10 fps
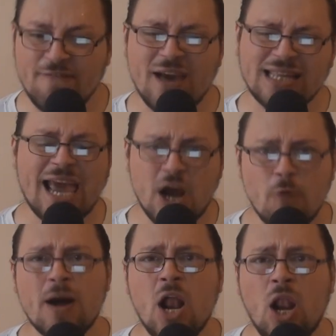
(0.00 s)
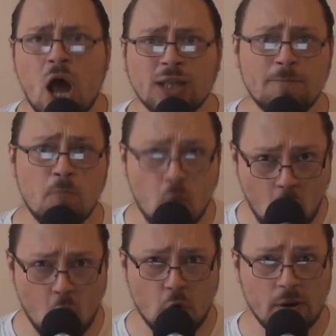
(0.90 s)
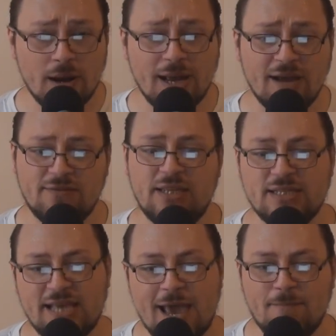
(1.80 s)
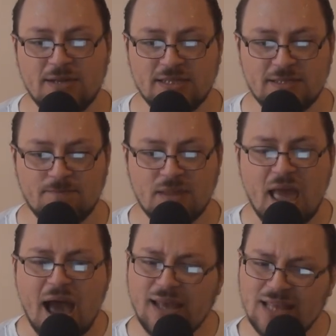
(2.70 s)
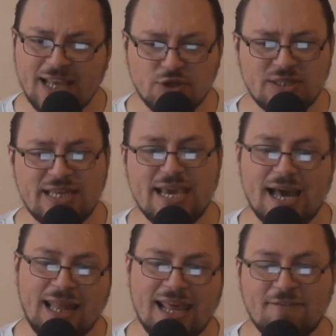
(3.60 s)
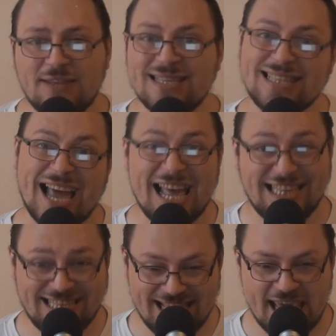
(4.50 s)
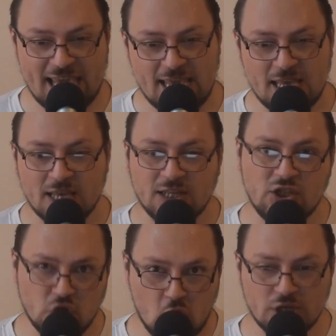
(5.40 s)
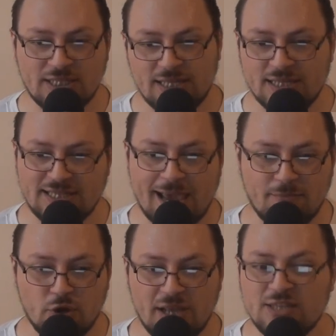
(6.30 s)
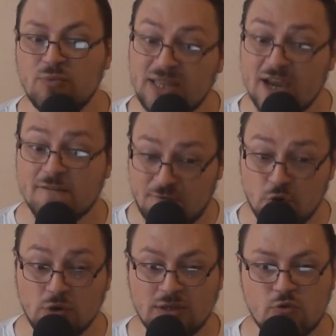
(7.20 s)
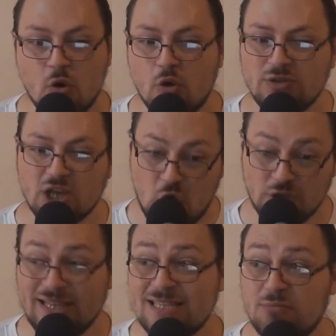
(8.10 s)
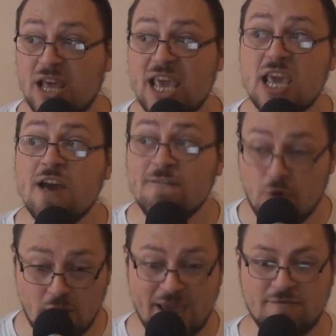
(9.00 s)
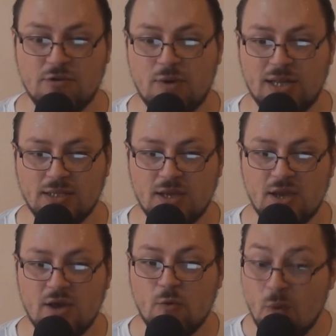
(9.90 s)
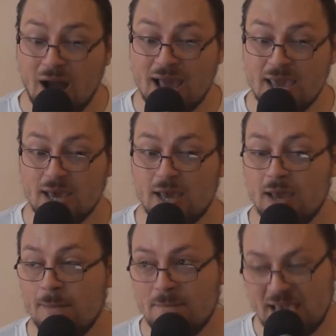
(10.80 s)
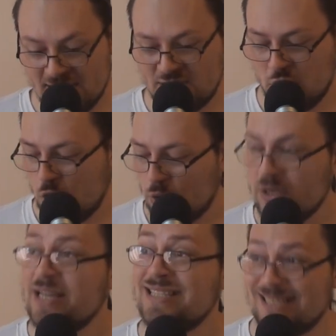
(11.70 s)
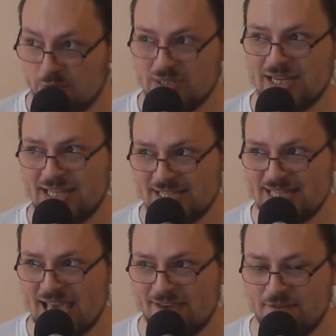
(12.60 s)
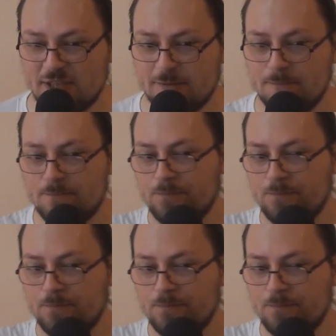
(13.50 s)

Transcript: In fact, I hope a lot more of this happens. I'd like to see a leftist a day doxed in the tabloids with their full quotes on display for everyone. Why? Because y'all totally deserve it.